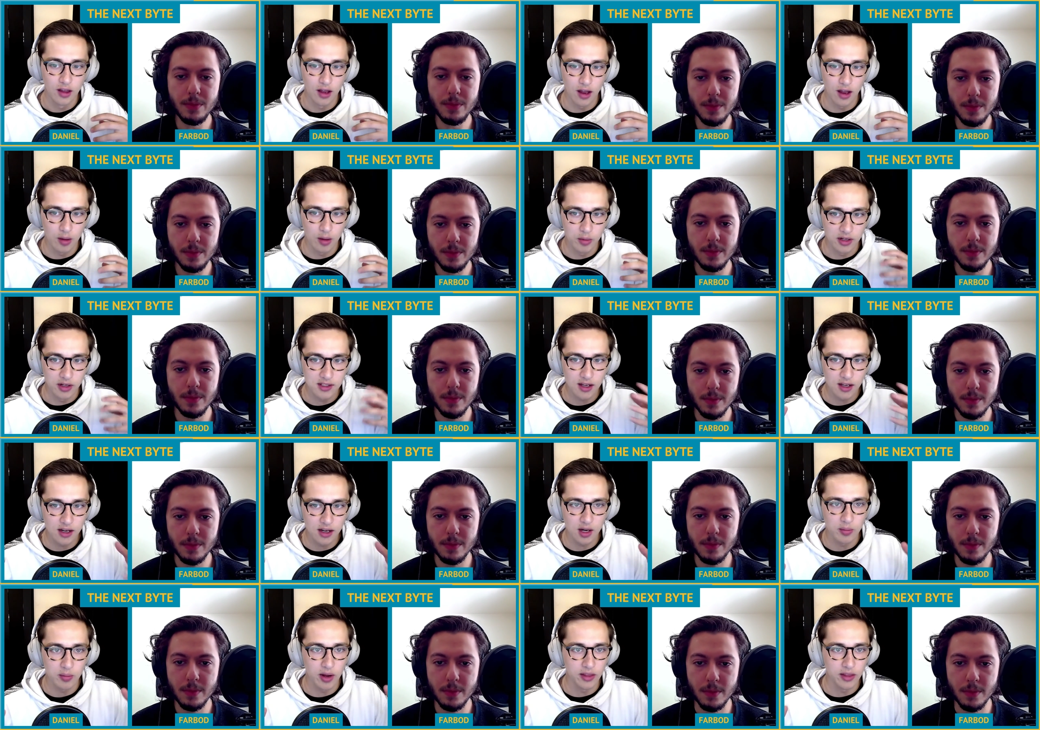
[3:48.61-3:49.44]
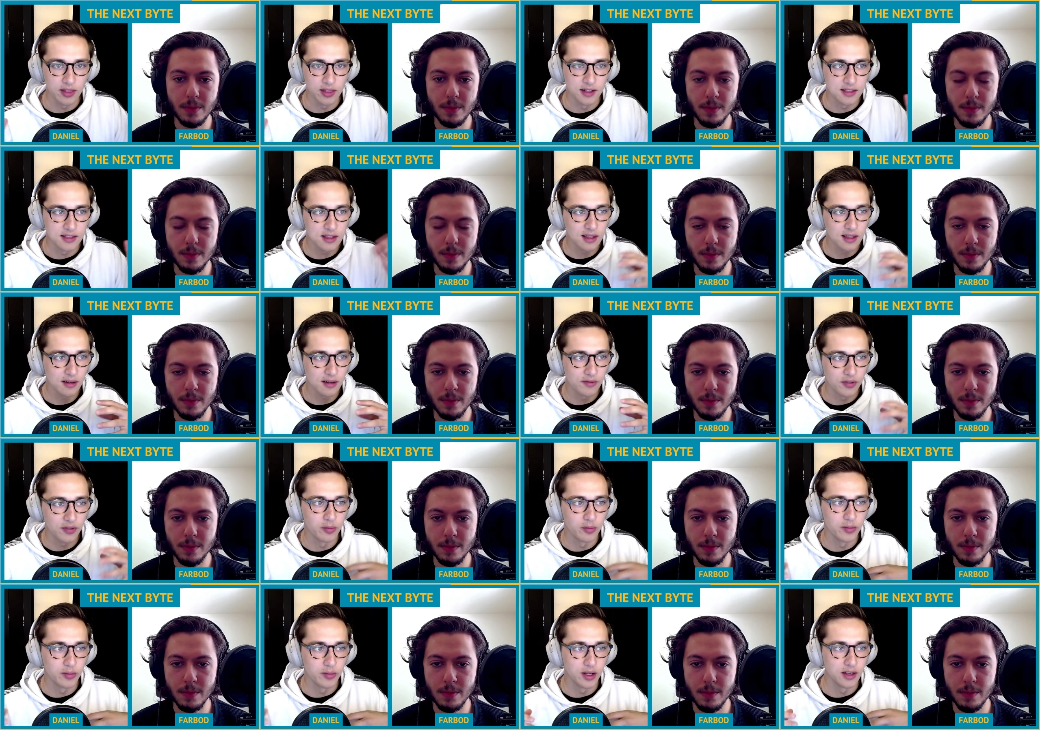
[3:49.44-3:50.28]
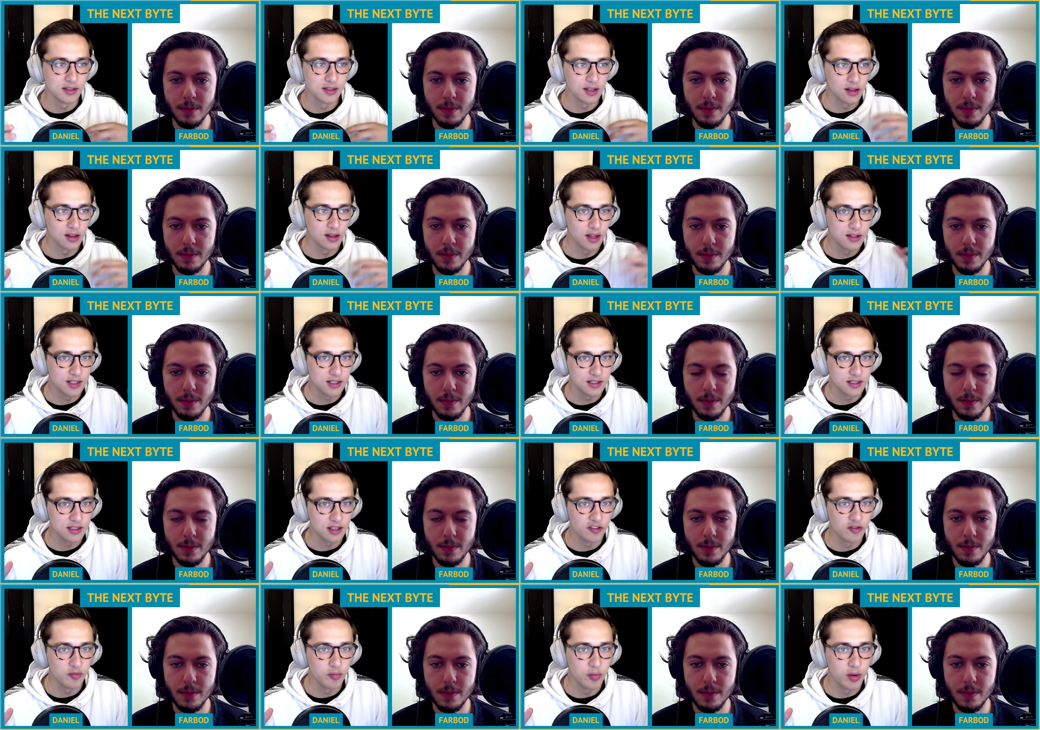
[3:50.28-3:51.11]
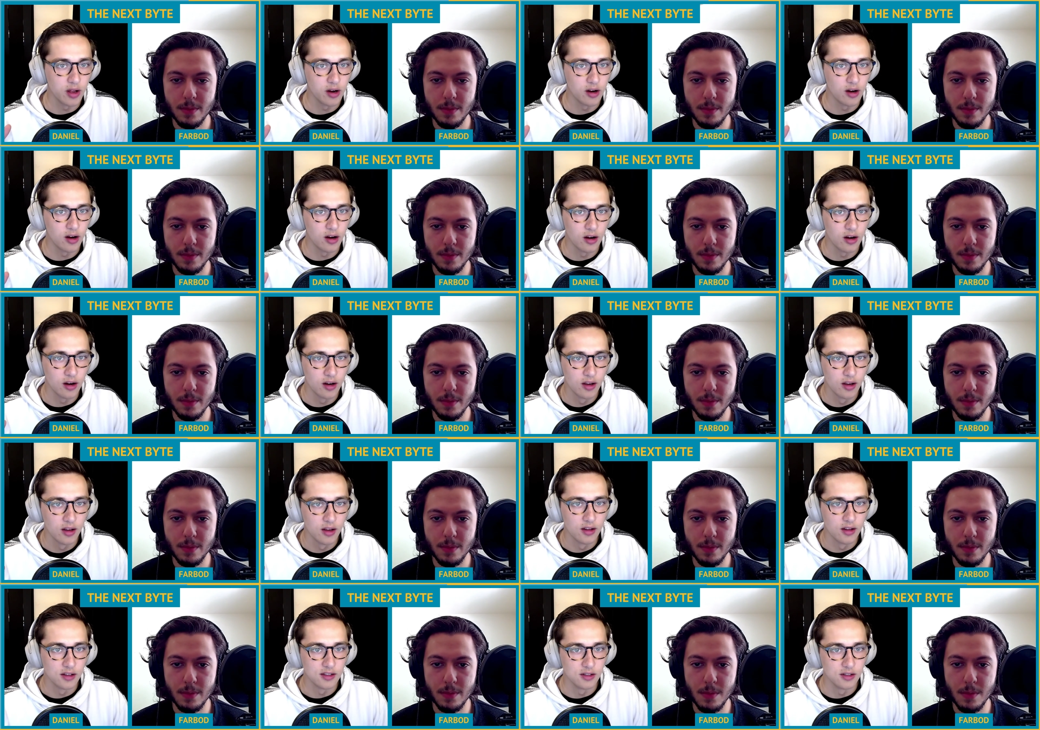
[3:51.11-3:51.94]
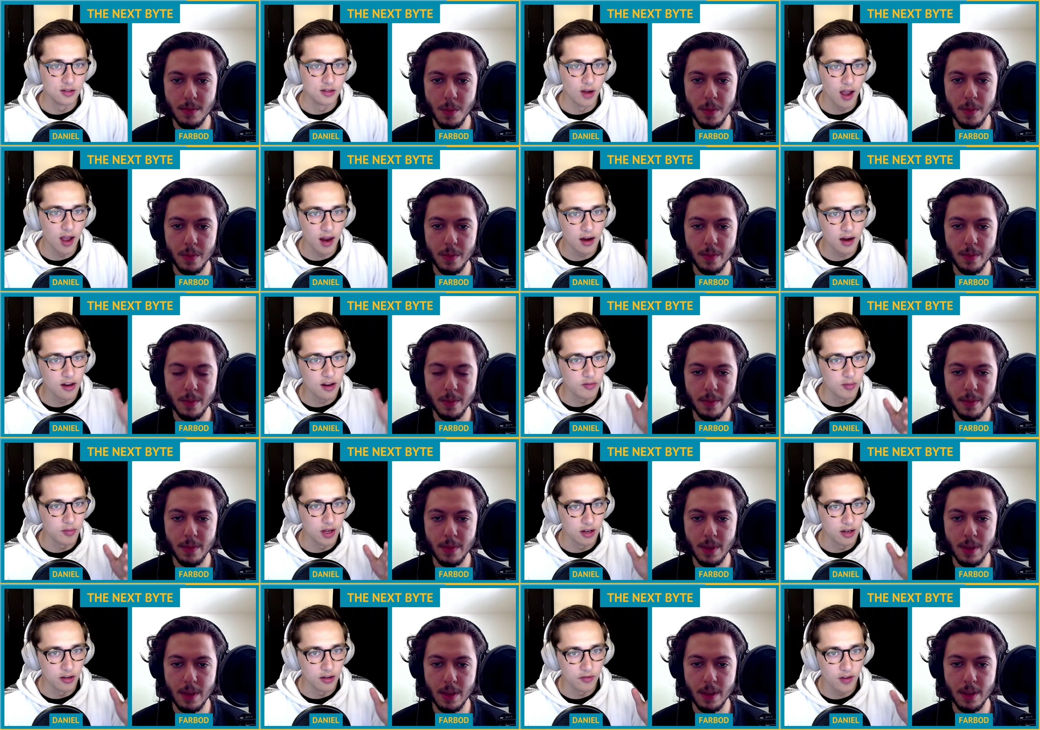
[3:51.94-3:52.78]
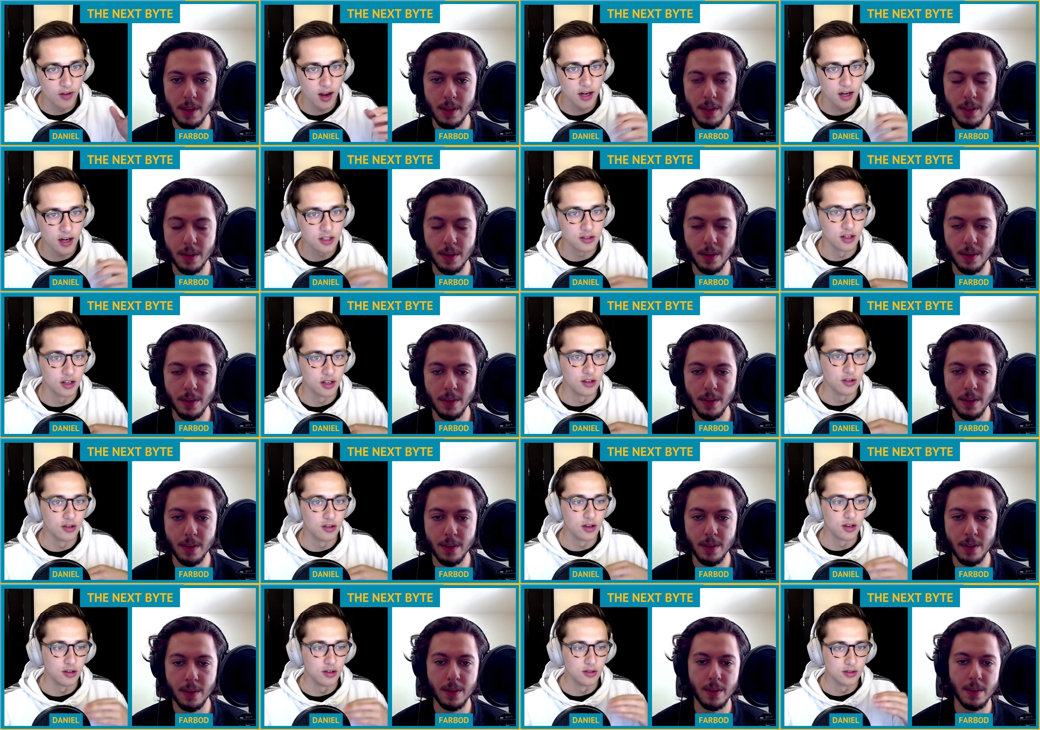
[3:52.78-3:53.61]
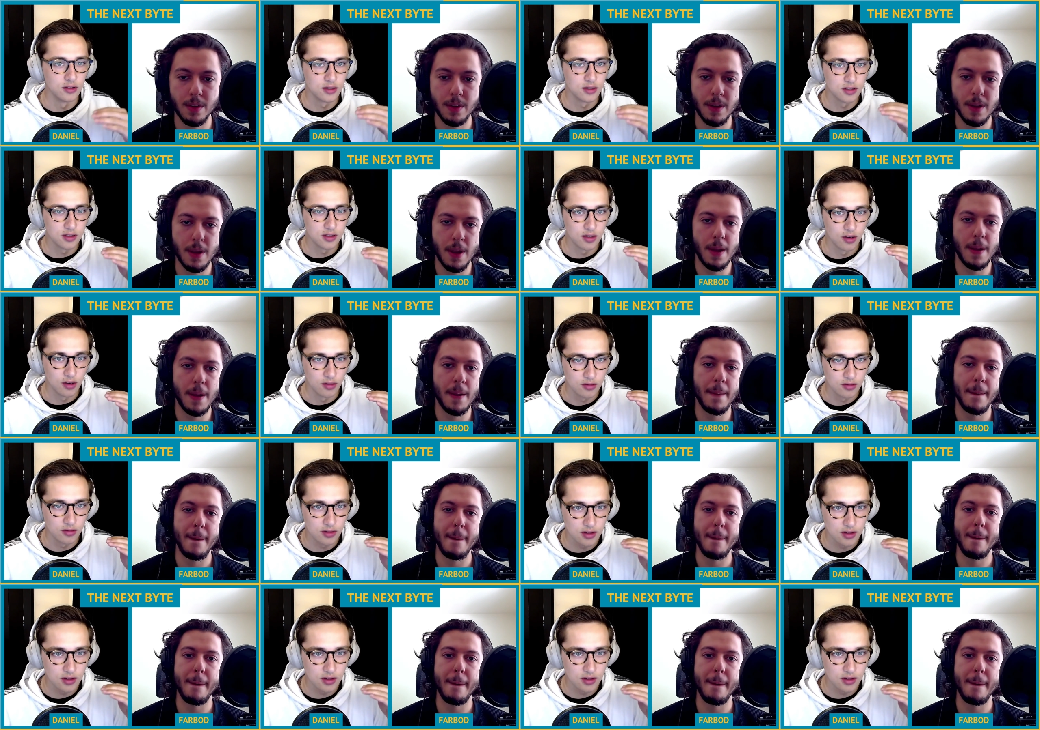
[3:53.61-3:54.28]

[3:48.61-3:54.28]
Speaker 1: I'm excited about this thin film because it lends itself better to additive manufacturing. You can use, you know,